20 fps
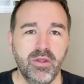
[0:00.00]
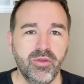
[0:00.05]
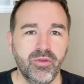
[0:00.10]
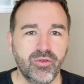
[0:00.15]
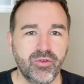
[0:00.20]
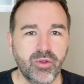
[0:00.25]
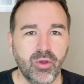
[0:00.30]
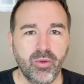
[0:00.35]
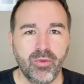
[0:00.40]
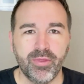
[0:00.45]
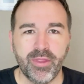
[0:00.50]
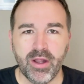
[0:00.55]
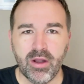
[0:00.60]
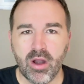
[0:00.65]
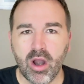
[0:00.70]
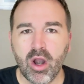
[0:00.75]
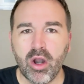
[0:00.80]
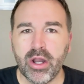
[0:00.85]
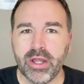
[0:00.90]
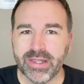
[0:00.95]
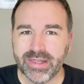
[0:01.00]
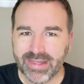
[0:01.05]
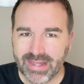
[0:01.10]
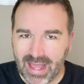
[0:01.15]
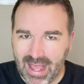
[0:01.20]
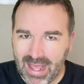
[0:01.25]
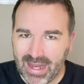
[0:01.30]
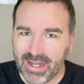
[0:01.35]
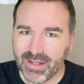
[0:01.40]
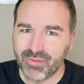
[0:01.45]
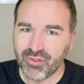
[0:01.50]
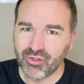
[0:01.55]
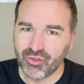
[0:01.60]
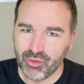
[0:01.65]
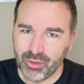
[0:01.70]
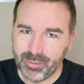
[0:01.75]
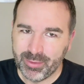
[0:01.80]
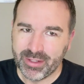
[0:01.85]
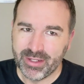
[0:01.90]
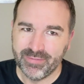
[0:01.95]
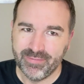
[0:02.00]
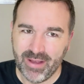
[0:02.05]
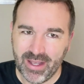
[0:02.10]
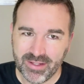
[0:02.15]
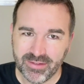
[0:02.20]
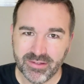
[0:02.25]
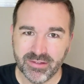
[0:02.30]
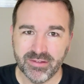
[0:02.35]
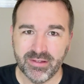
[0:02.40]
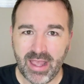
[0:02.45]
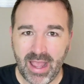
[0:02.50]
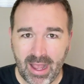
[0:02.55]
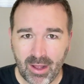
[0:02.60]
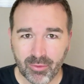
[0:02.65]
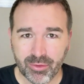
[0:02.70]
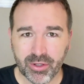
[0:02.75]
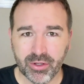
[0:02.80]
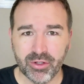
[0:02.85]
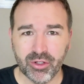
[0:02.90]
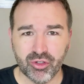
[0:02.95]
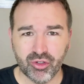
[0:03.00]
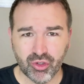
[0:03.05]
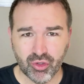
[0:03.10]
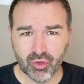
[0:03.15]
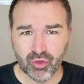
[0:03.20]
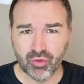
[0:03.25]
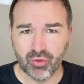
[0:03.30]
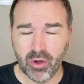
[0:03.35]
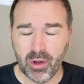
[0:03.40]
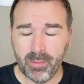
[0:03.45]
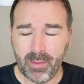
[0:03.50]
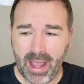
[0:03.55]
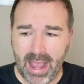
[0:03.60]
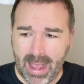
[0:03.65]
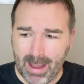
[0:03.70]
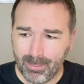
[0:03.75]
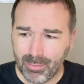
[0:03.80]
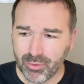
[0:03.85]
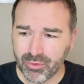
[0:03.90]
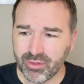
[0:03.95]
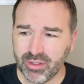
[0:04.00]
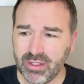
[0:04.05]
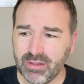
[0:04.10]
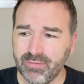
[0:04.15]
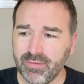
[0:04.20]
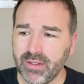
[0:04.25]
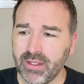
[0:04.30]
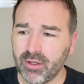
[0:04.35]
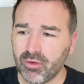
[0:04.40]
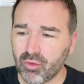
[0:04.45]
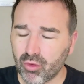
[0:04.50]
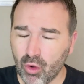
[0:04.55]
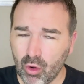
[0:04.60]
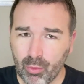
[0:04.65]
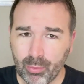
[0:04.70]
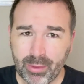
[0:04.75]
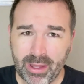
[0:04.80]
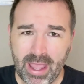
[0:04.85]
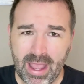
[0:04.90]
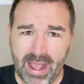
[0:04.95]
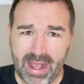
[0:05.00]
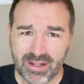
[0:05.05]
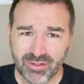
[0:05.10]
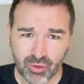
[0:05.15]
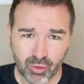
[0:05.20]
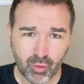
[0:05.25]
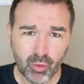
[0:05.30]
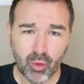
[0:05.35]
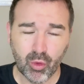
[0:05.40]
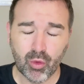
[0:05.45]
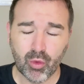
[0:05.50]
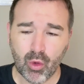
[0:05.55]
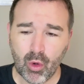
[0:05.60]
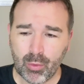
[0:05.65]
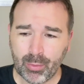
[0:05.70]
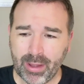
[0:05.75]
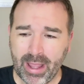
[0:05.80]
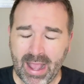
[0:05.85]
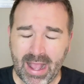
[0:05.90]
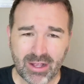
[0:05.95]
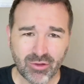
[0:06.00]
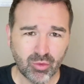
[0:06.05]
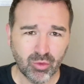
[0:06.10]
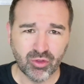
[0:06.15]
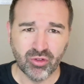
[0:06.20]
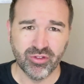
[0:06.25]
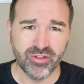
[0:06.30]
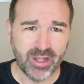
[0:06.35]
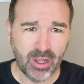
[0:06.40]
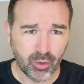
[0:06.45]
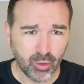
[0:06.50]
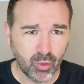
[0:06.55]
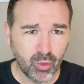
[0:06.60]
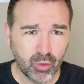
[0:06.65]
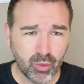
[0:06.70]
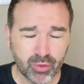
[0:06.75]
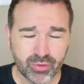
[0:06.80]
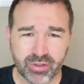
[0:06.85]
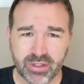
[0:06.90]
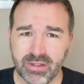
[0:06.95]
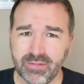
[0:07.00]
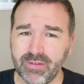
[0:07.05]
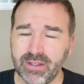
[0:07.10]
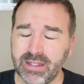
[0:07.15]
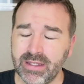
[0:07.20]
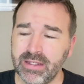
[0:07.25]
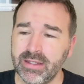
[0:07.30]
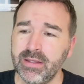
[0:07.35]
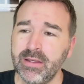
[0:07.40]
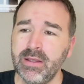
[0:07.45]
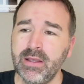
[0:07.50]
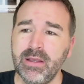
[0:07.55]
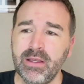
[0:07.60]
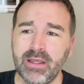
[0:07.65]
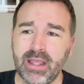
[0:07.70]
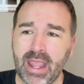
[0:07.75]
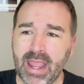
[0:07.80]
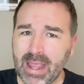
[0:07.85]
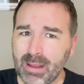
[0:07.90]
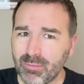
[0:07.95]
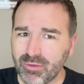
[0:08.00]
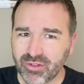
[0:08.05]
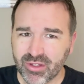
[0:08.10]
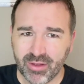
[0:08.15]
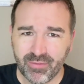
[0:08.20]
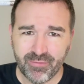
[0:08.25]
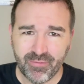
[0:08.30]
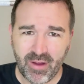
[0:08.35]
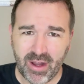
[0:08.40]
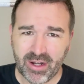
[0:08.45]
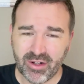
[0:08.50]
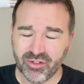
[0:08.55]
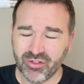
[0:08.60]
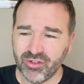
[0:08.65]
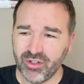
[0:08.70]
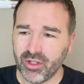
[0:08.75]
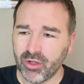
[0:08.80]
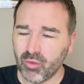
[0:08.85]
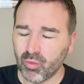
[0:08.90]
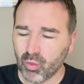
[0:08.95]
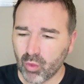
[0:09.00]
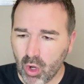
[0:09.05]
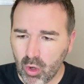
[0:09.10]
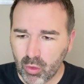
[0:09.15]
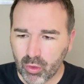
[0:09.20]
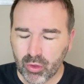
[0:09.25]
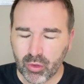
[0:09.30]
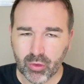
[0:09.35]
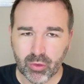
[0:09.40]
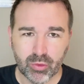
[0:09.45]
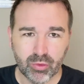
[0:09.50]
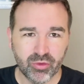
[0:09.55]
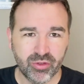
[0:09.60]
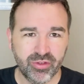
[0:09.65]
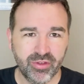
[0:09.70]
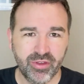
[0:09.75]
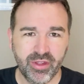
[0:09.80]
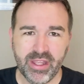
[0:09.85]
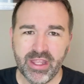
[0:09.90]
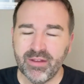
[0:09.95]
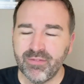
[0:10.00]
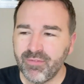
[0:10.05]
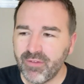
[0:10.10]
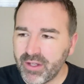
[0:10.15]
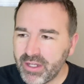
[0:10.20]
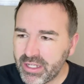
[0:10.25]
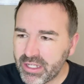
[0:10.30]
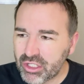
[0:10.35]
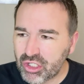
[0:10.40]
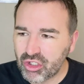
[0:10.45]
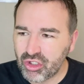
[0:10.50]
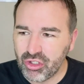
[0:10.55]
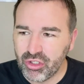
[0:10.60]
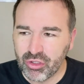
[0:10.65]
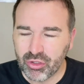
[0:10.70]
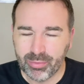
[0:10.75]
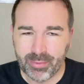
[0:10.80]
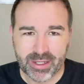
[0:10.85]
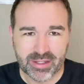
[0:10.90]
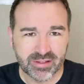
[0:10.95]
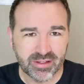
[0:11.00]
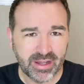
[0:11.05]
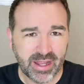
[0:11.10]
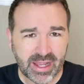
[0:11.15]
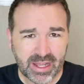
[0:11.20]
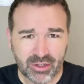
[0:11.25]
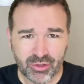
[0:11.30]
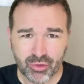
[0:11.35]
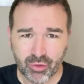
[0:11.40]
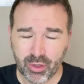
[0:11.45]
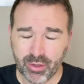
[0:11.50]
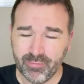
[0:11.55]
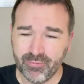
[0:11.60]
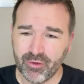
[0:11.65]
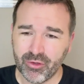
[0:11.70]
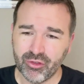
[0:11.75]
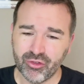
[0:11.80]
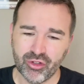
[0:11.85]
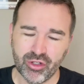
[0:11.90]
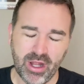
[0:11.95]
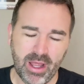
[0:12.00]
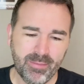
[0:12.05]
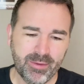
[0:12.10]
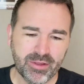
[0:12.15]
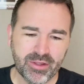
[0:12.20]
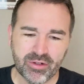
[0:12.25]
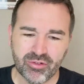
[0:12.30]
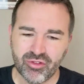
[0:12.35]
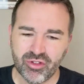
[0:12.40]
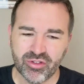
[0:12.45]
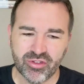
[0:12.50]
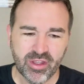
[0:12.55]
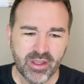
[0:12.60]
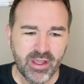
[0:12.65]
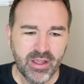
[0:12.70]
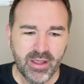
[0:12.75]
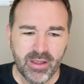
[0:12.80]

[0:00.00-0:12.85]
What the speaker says: So there are a lot of streaming devices out there to choose from. Apple TV, Chromecast, Google Chromecast, which is now Google TV, Amazon Fire Stick, Roku's, NVIDIA Shield makes an Android version. I mean, there's just,